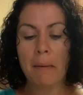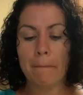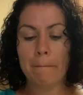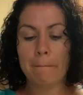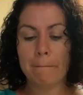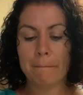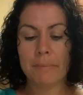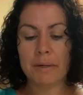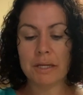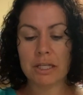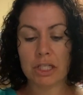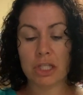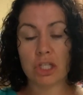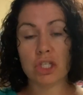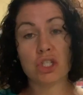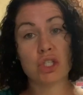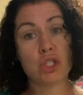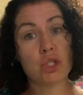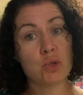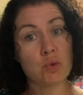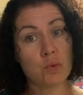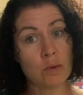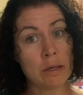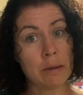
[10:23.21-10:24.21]
but the
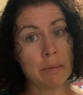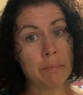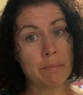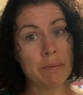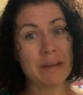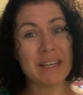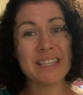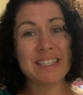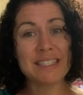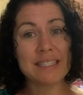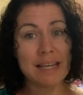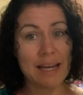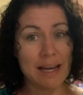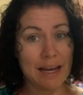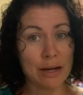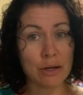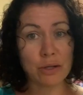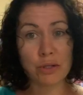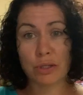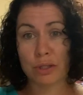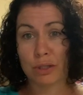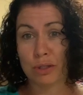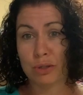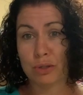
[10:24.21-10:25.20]
shrimp is
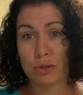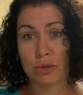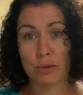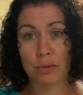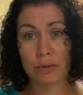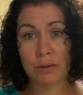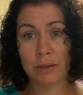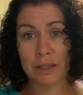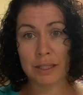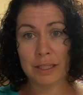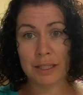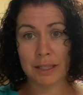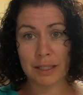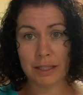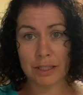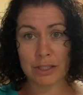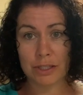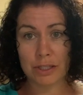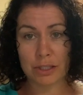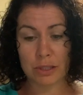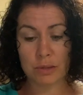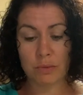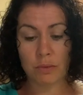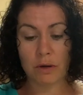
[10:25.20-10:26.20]
actually truly
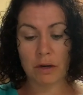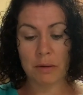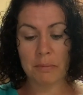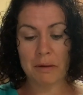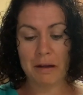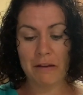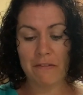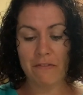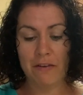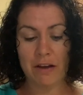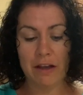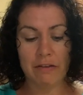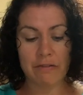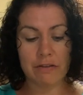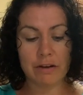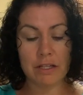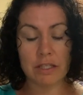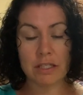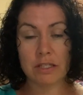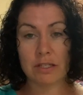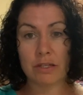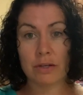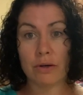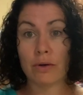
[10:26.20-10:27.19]
delicious, one of my
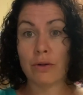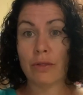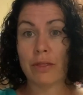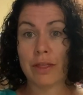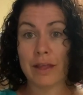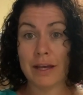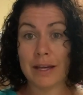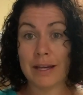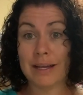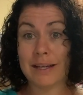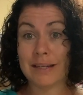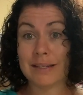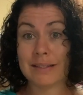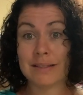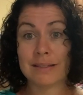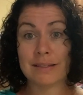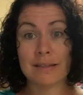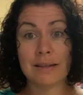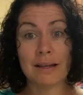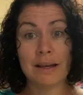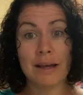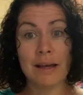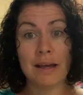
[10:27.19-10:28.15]
favorites, so this